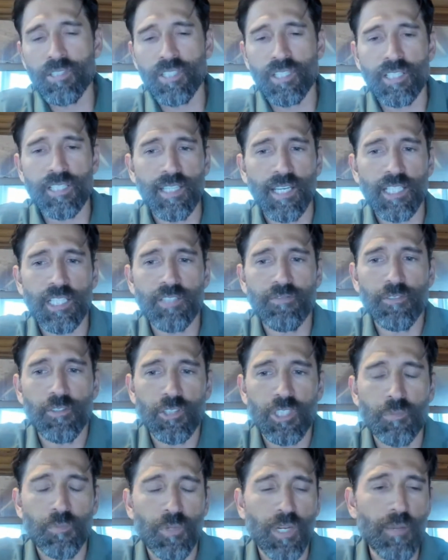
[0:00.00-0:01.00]

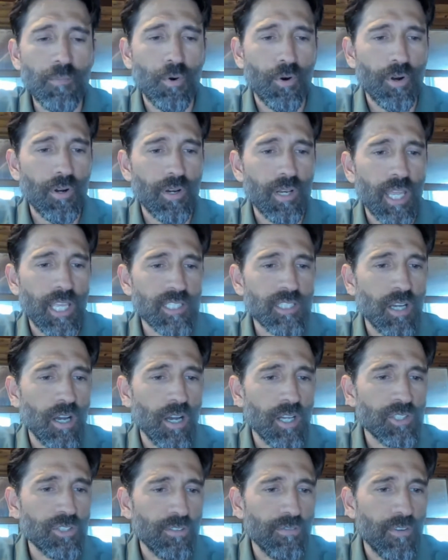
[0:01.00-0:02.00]
successful Springboard has
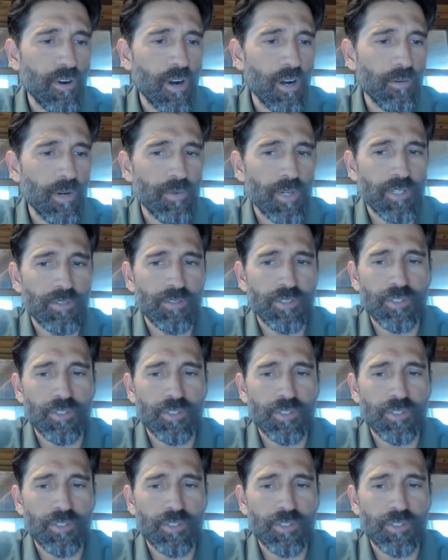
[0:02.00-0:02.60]
gone so far around